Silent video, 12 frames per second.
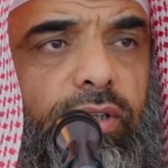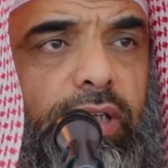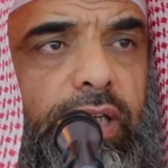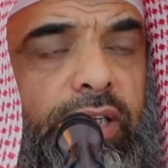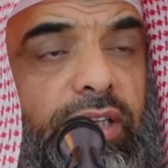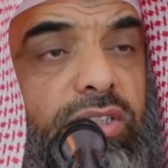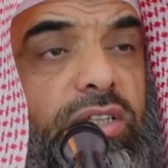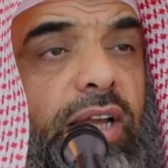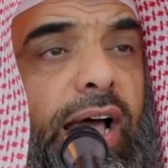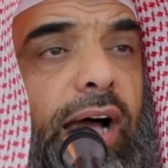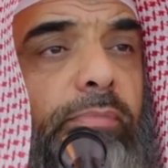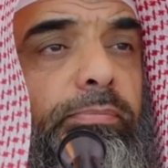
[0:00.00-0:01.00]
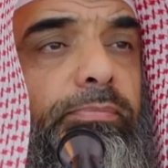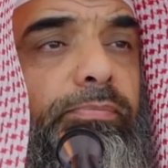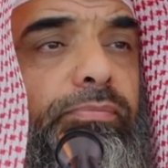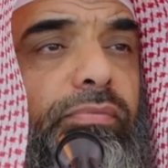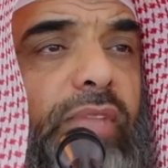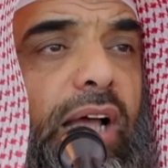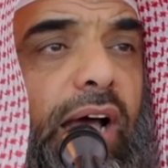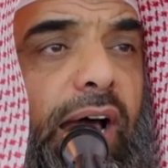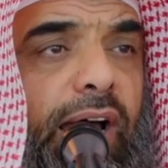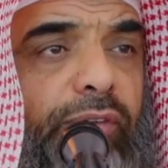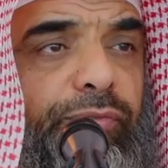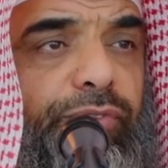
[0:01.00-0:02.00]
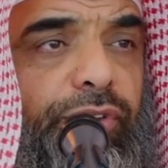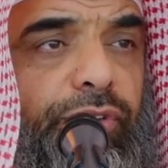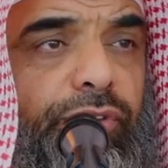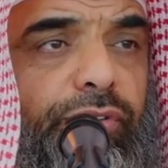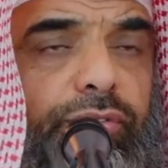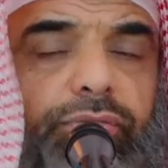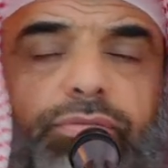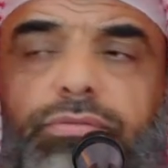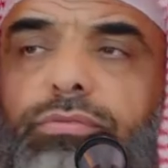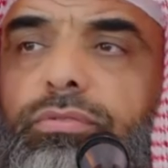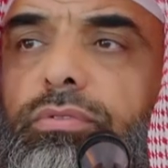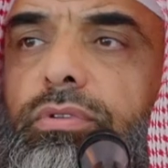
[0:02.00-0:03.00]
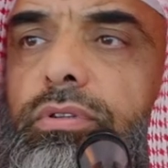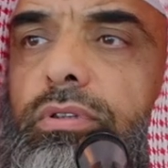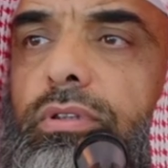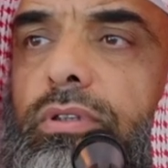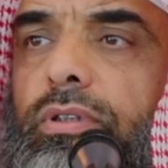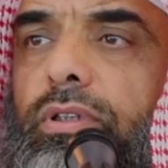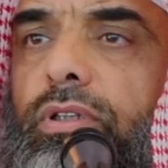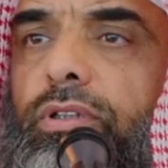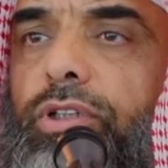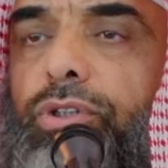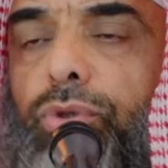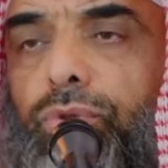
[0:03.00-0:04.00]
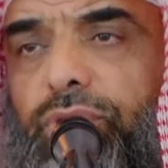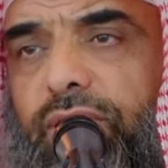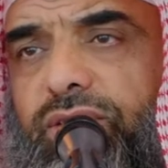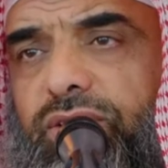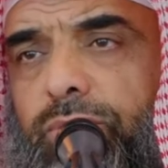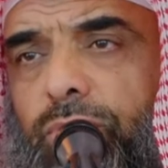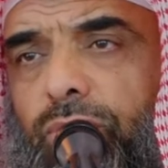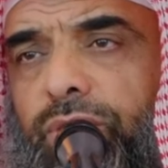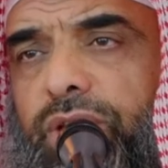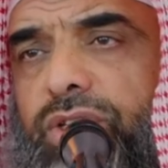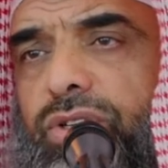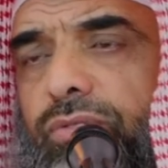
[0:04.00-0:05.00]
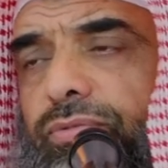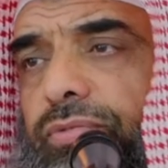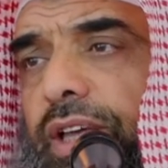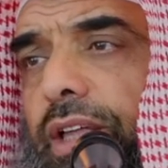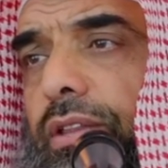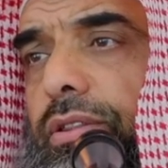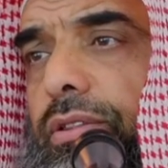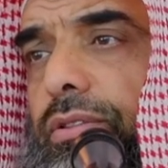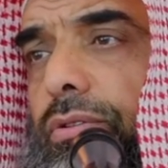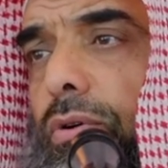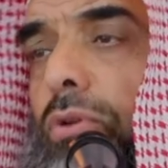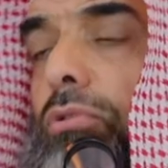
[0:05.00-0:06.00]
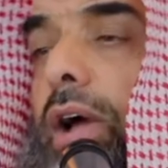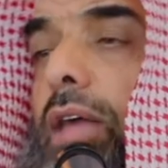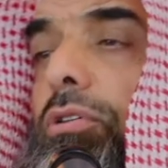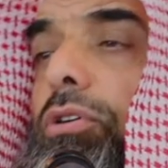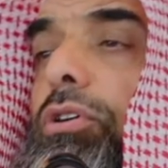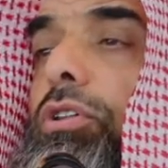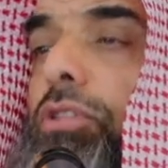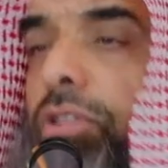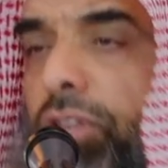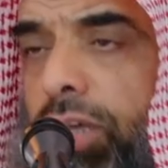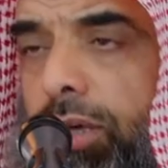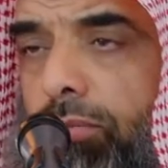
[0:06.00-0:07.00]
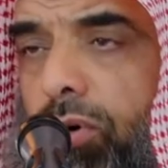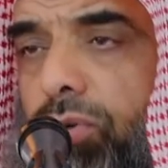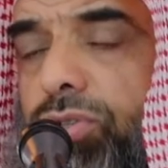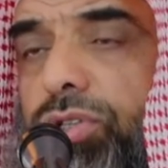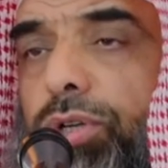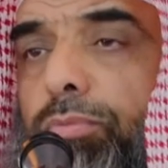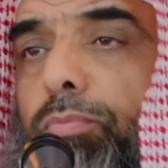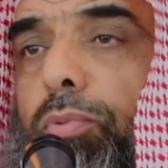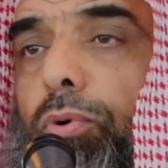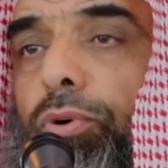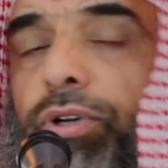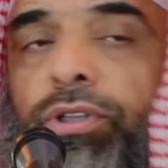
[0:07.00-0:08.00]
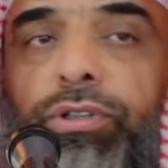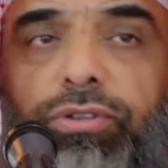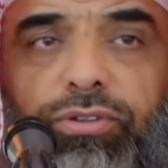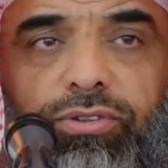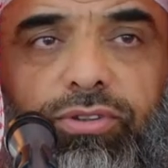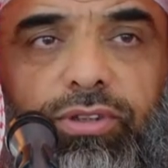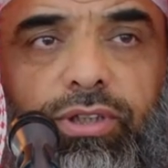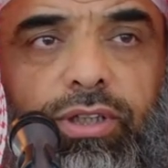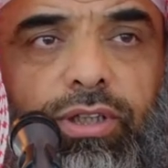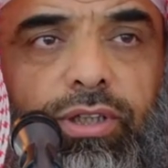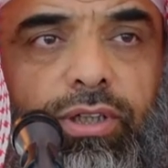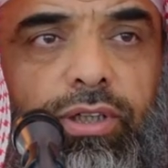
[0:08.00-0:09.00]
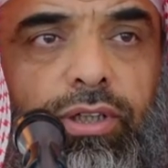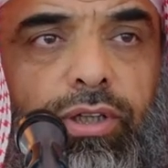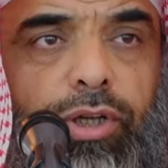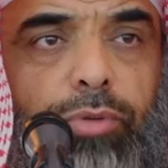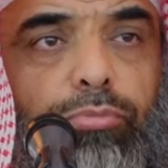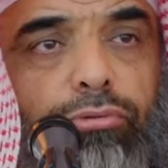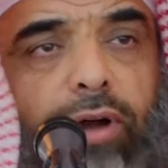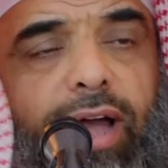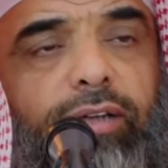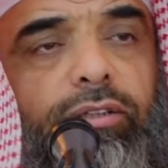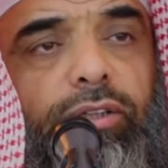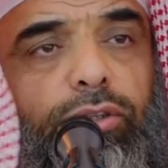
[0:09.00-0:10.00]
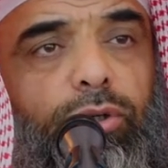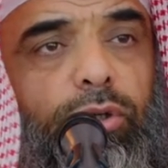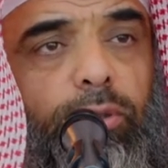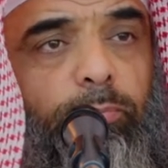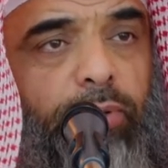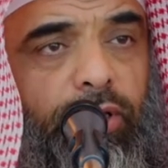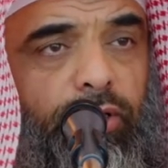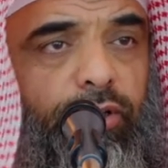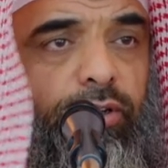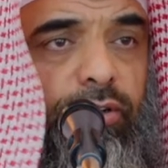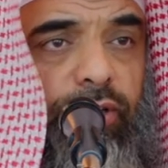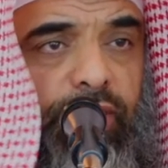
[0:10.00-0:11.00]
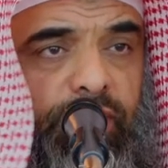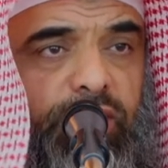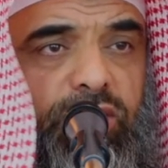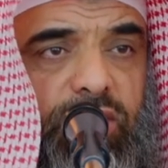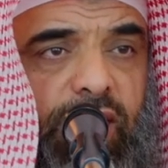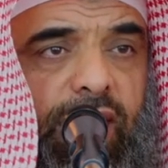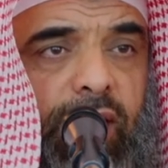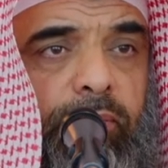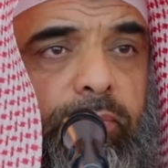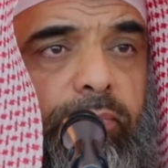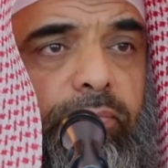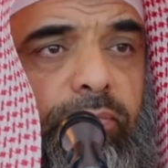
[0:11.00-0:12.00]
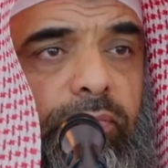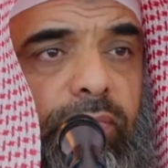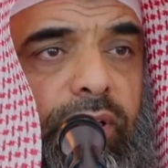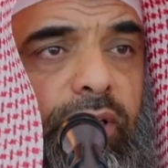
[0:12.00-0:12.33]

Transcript: in Islam after the two testimonies of faith, or rather the most important practical pillar in Islam